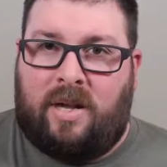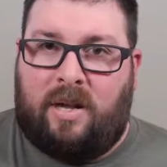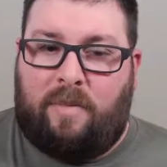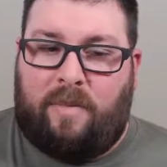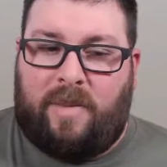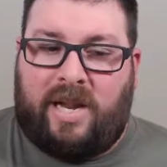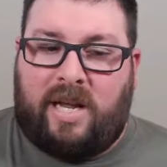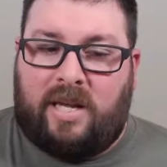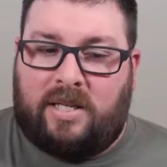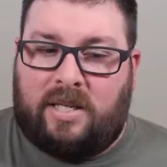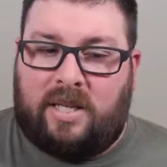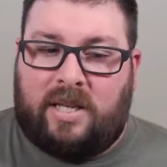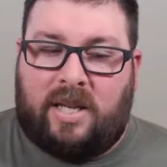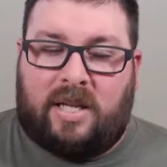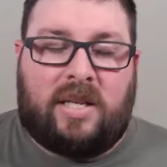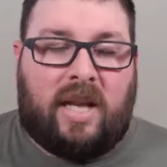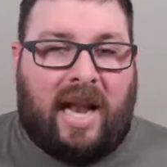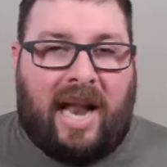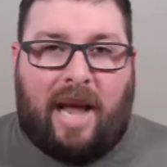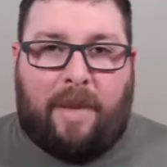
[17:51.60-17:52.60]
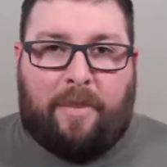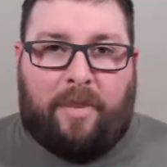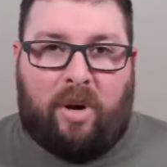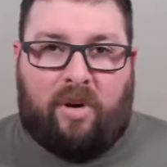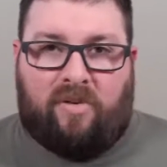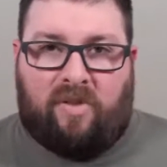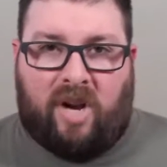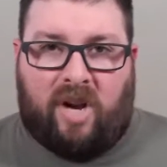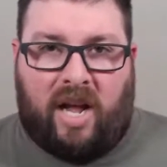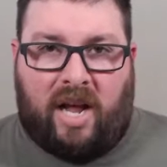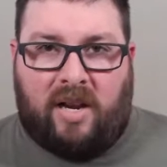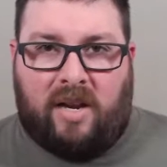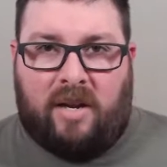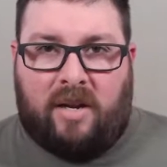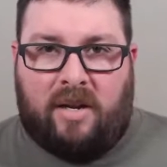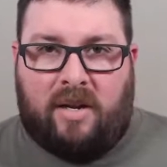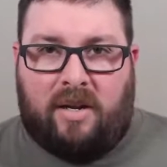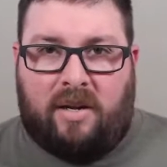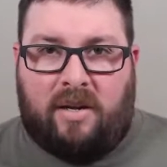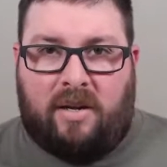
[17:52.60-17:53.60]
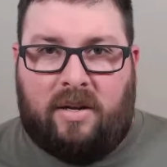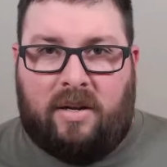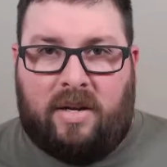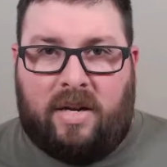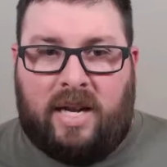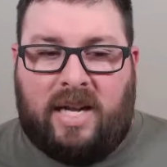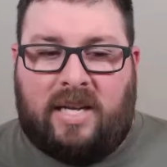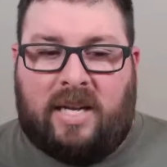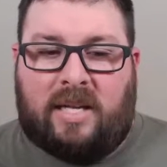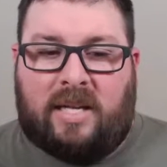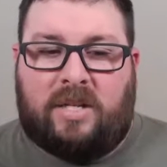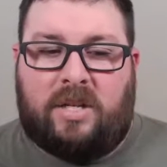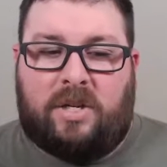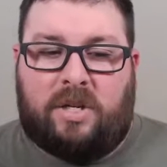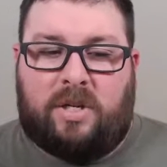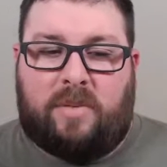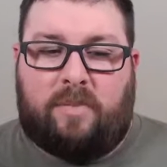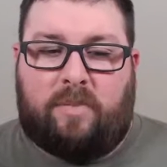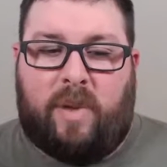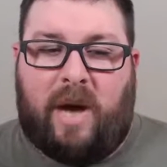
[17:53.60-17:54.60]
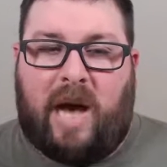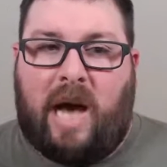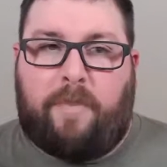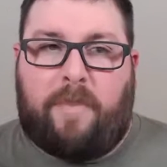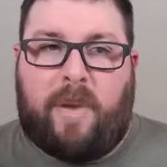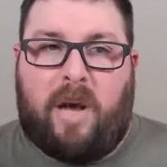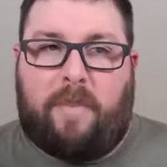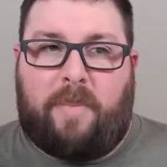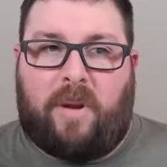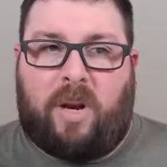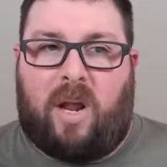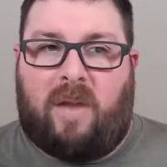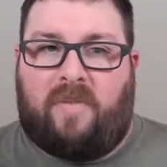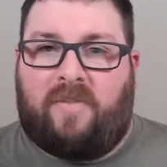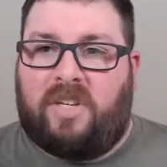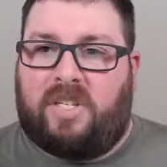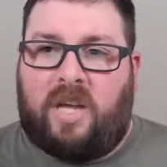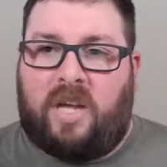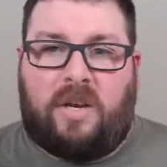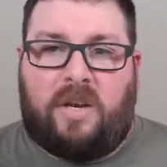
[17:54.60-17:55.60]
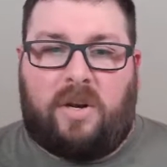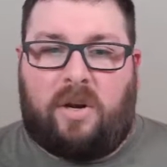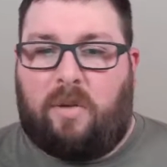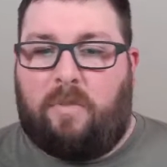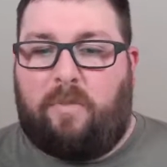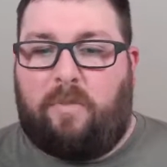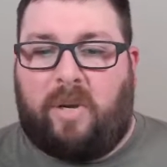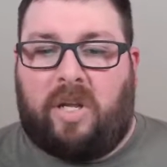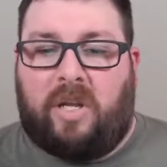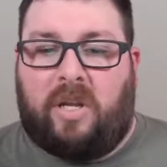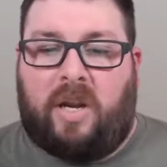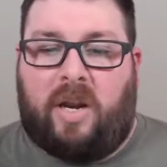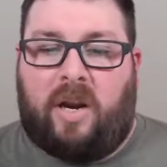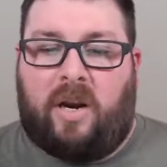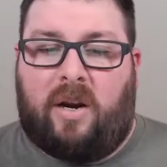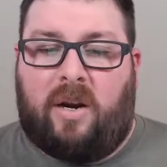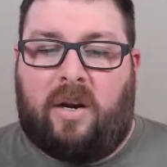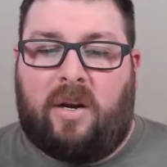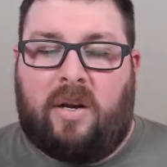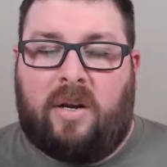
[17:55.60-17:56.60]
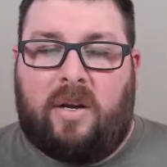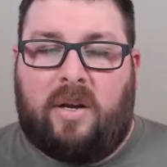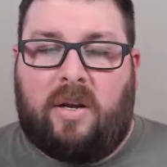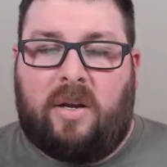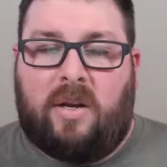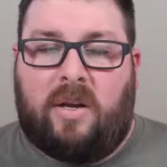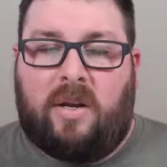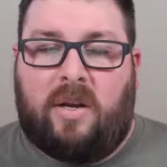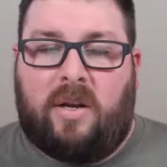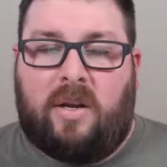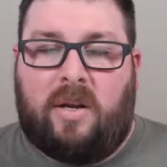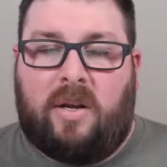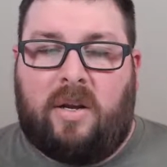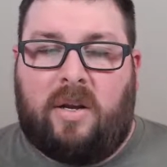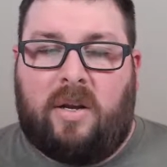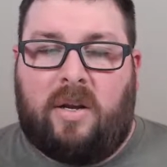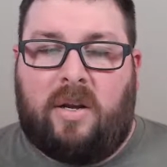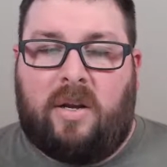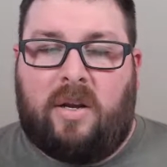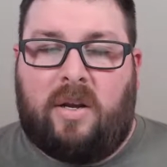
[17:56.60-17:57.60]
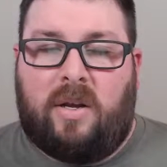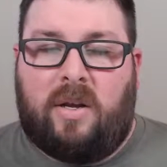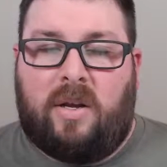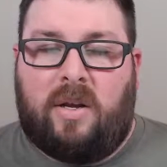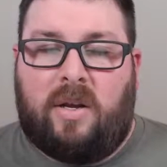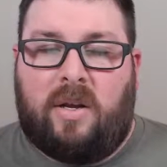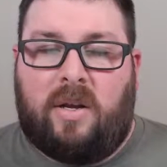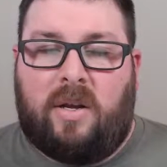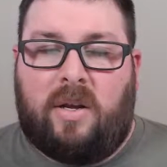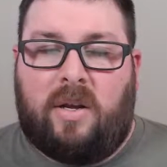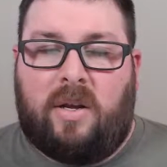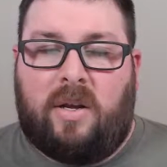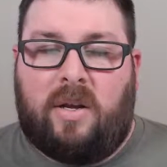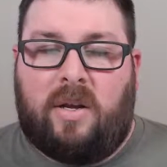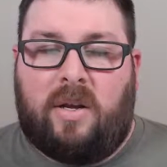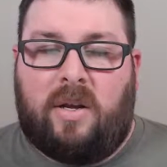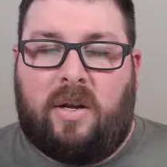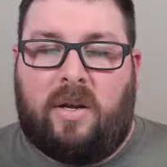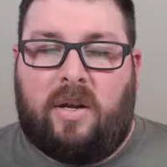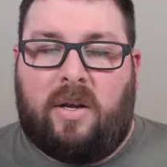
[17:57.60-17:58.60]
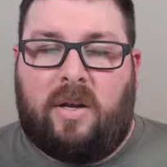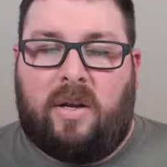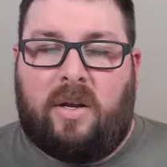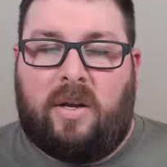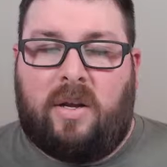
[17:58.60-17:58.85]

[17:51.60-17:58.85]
because it doesn't happen overnight. It doesn't just pop up and all of a sudden you're a billionaire. You're going to take time to get to what you want.